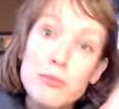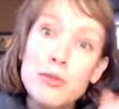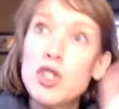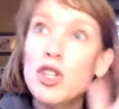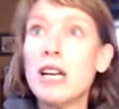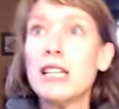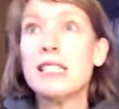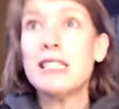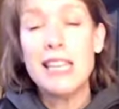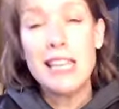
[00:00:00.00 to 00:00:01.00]

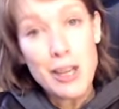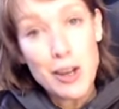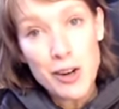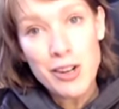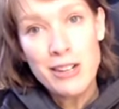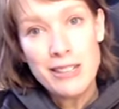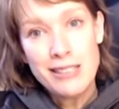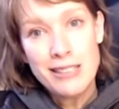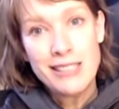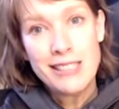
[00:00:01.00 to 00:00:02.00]
just here
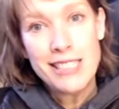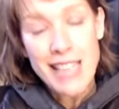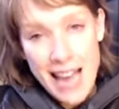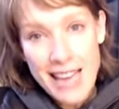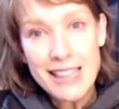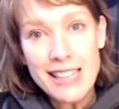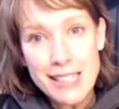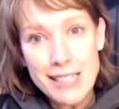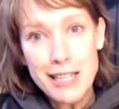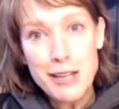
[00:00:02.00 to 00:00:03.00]
saying
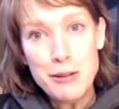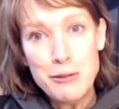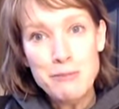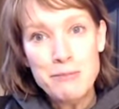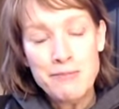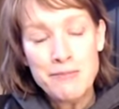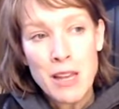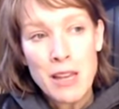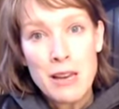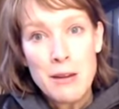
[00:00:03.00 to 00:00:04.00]
this to you
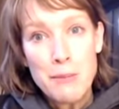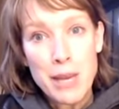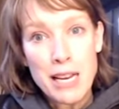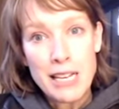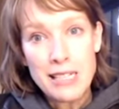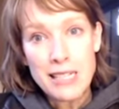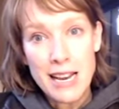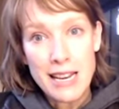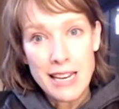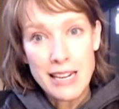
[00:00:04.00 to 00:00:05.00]
because
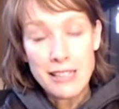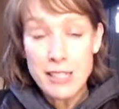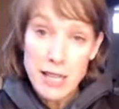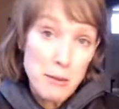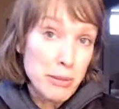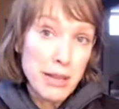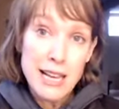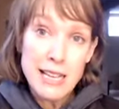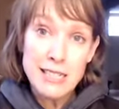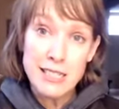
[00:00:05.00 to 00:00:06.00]
I needed some
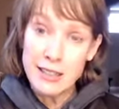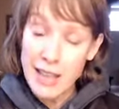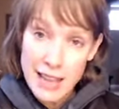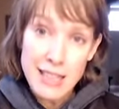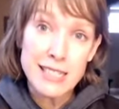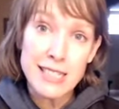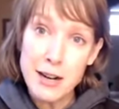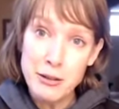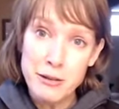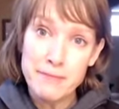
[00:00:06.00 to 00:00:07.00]
place to lay this
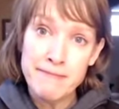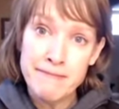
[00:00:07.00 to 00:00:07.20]
out.